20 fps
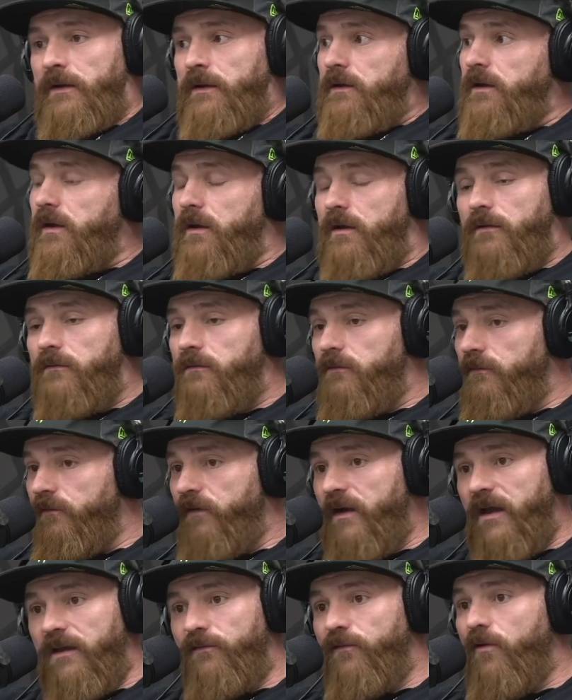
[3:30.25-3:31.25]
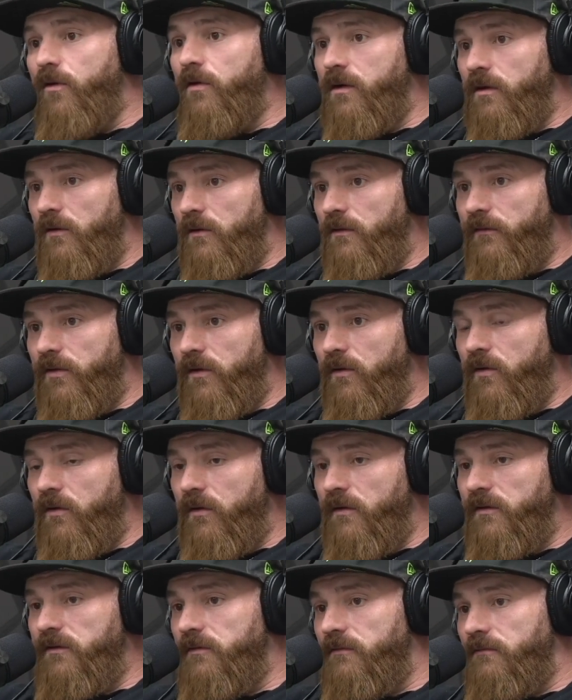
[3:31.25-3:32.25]
you know, very vocal over the
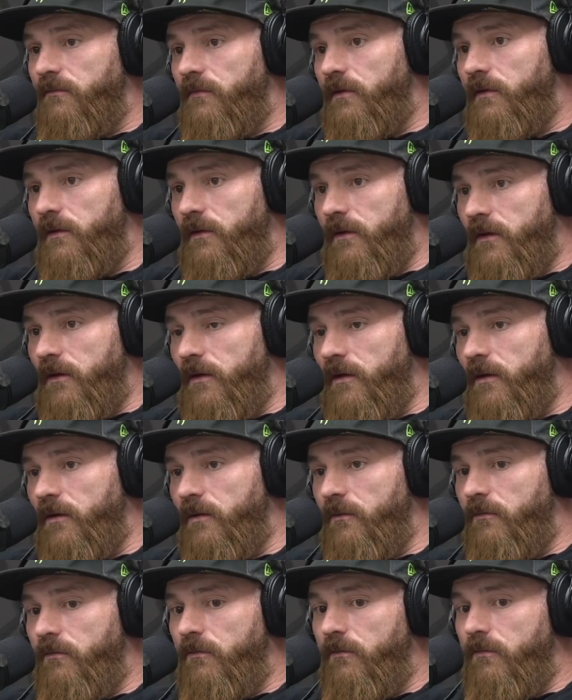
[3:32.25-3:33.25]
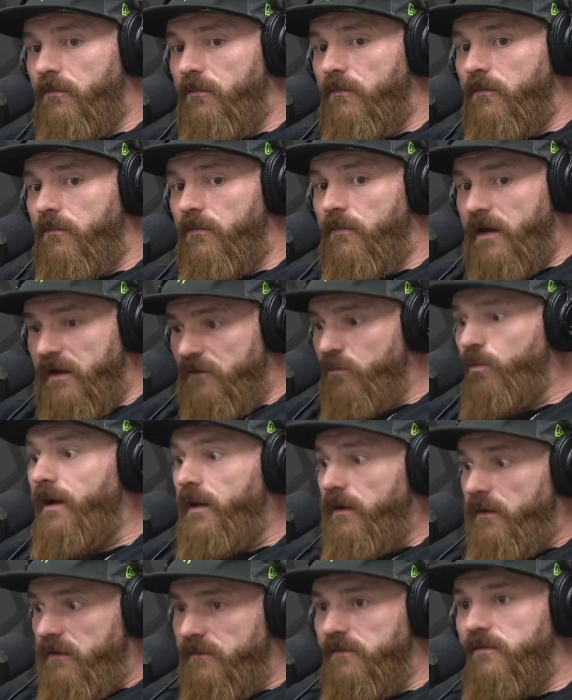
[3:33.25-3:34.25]
years, as
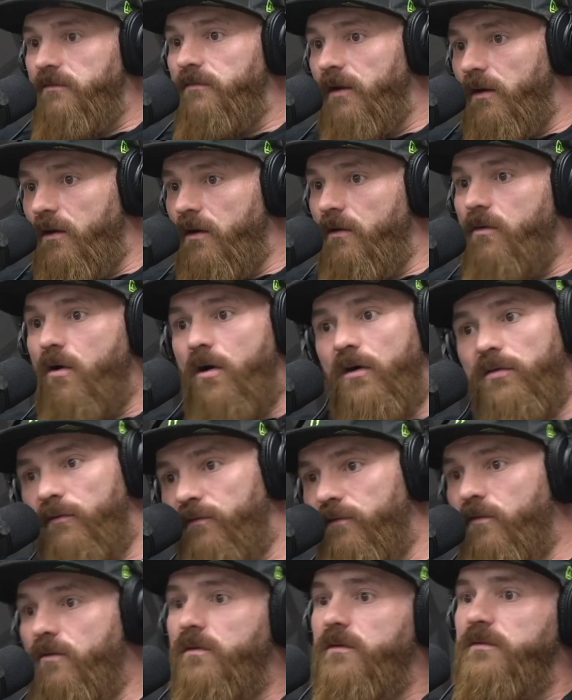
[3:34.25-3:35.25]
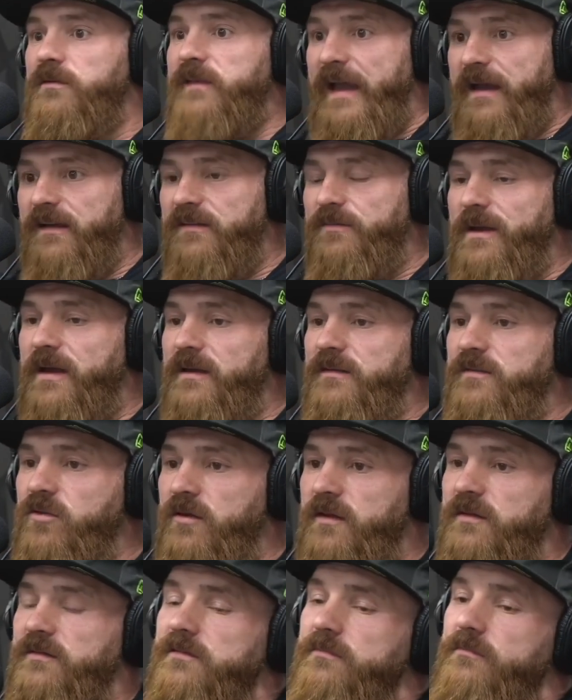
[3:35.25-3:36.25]
well as, you know, on the phone, text
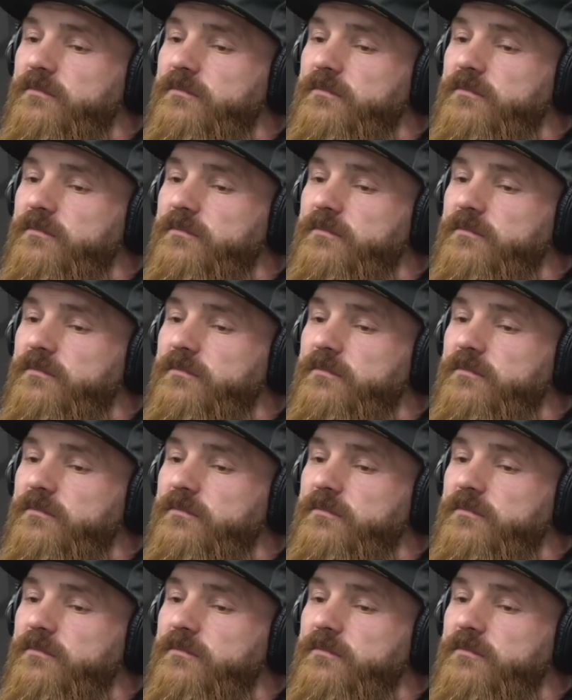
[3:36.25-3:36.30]
messages,